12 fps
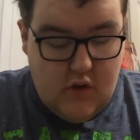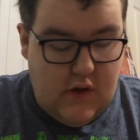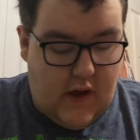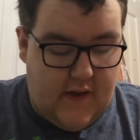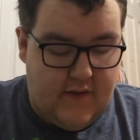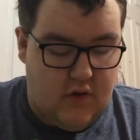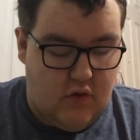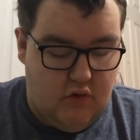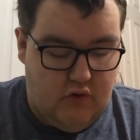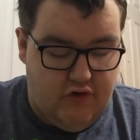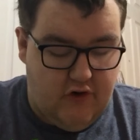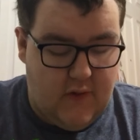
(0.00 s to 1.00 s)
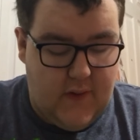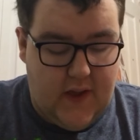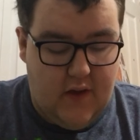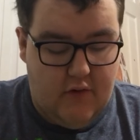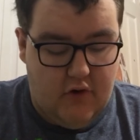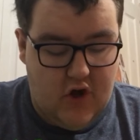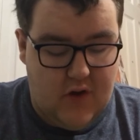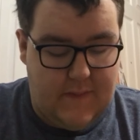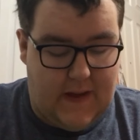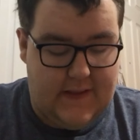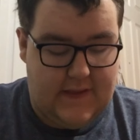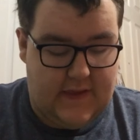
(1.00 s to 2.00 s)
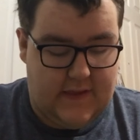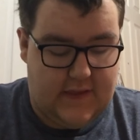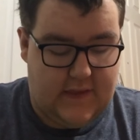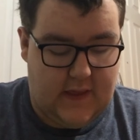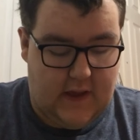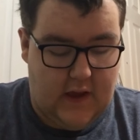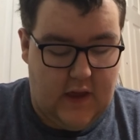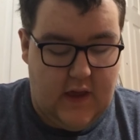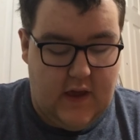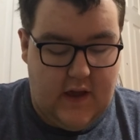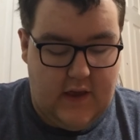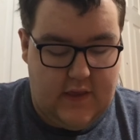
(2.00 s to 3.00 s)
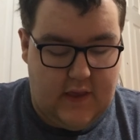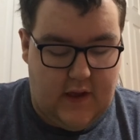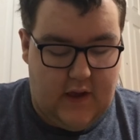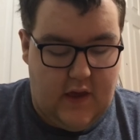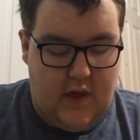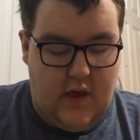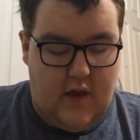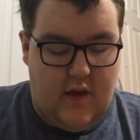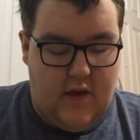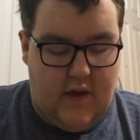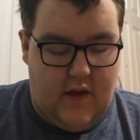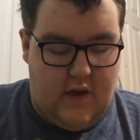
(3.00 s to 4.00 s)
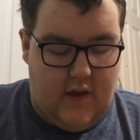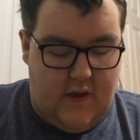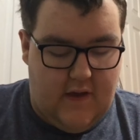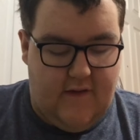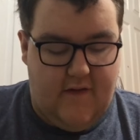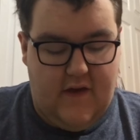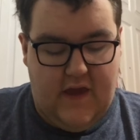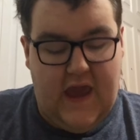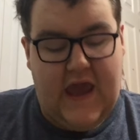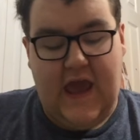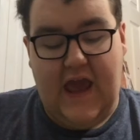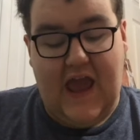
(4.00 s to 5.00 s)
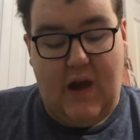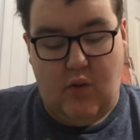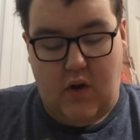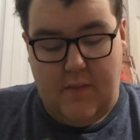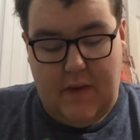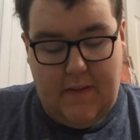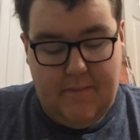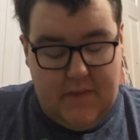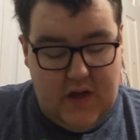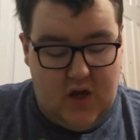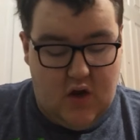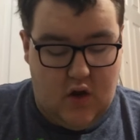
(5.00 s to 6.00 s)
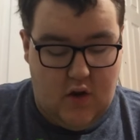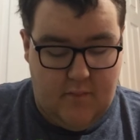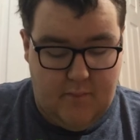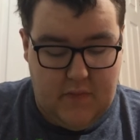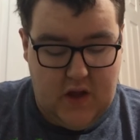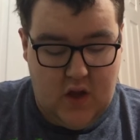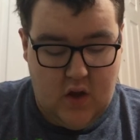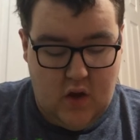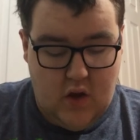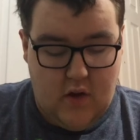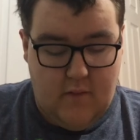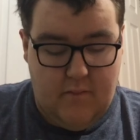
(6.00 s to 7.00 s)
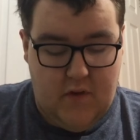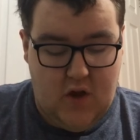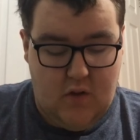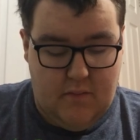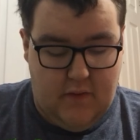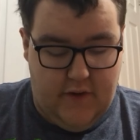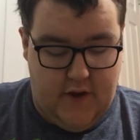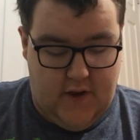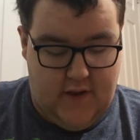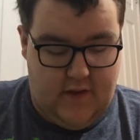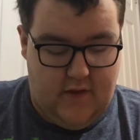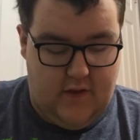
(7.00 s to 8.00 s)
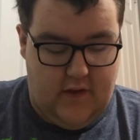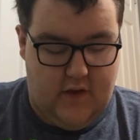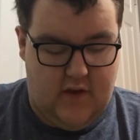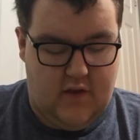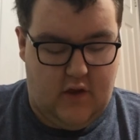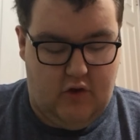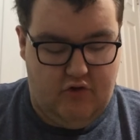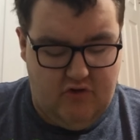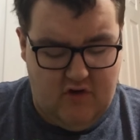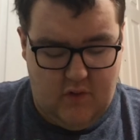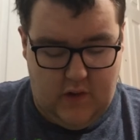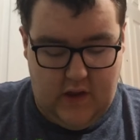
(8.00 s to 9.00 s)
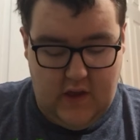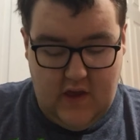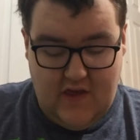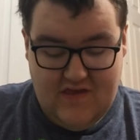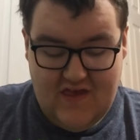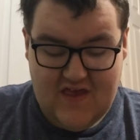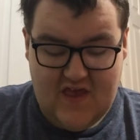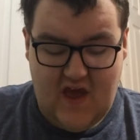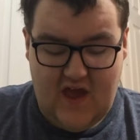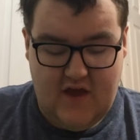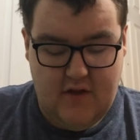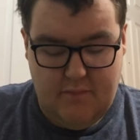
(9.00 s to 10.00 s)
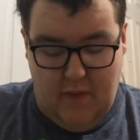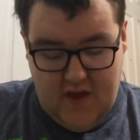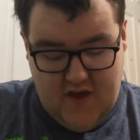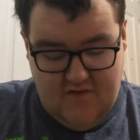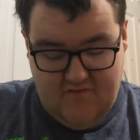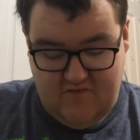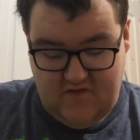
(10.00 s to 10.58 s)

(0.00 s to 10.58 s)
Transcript: So yeah, so Chloe learning about this is like, it's like, he can get rid of my mirror, me, mirror abilities, and, and it's like Chloe, this guy could make you